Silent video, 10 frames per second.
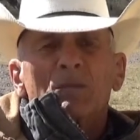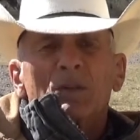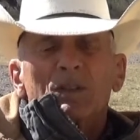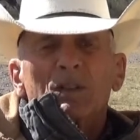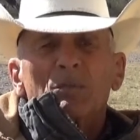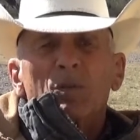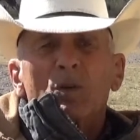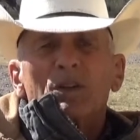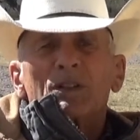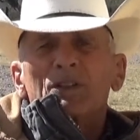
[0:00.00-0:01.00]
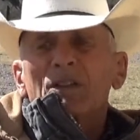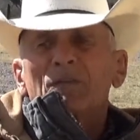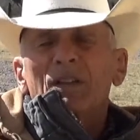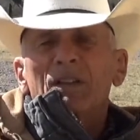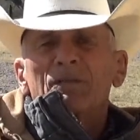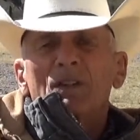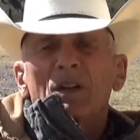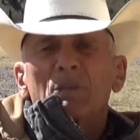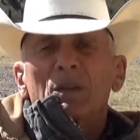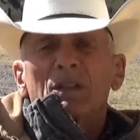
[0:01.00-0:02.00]
But the importance of any
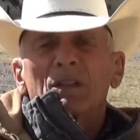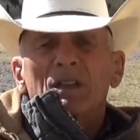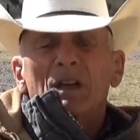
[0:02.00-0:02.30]
farming